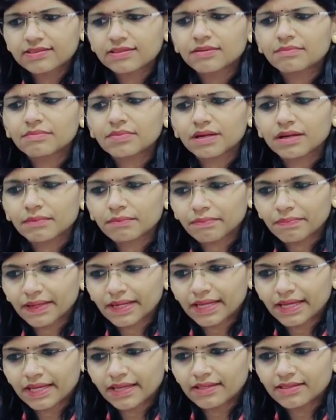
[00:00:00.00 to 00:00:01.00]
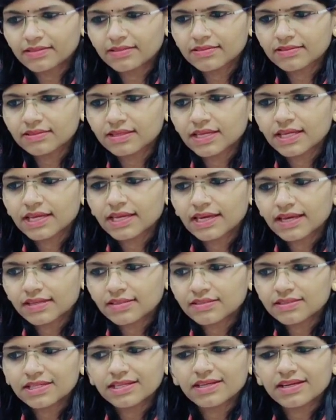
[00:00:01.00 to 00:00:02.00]
some complaints,
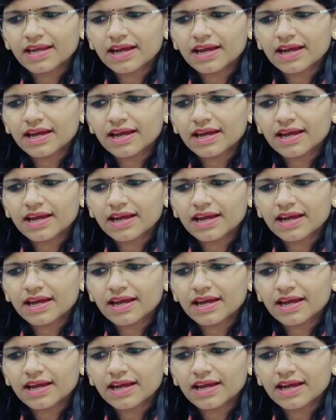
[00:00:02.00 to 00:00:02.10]
etc.